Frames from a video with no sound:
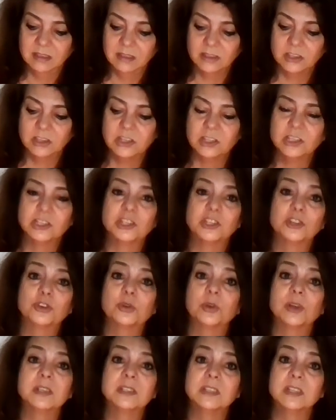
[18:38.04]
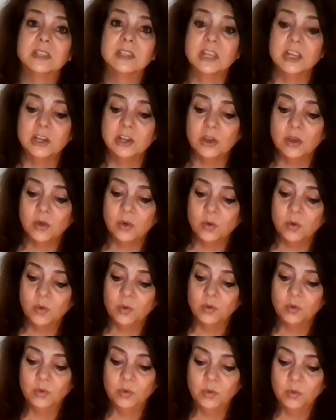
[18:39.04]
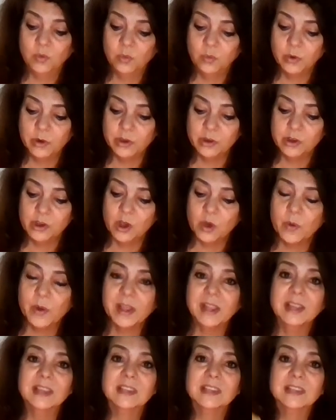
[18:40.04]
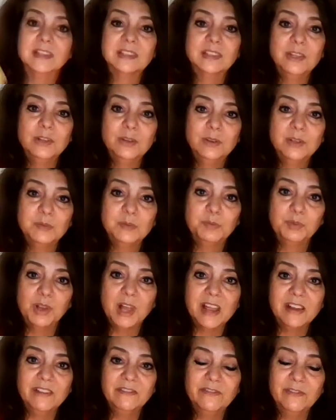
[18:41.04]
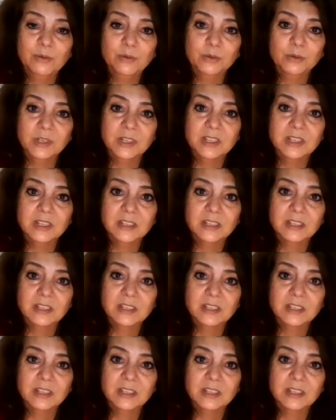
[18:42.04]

Just trust that they know where you're going. This dude is blindfolded.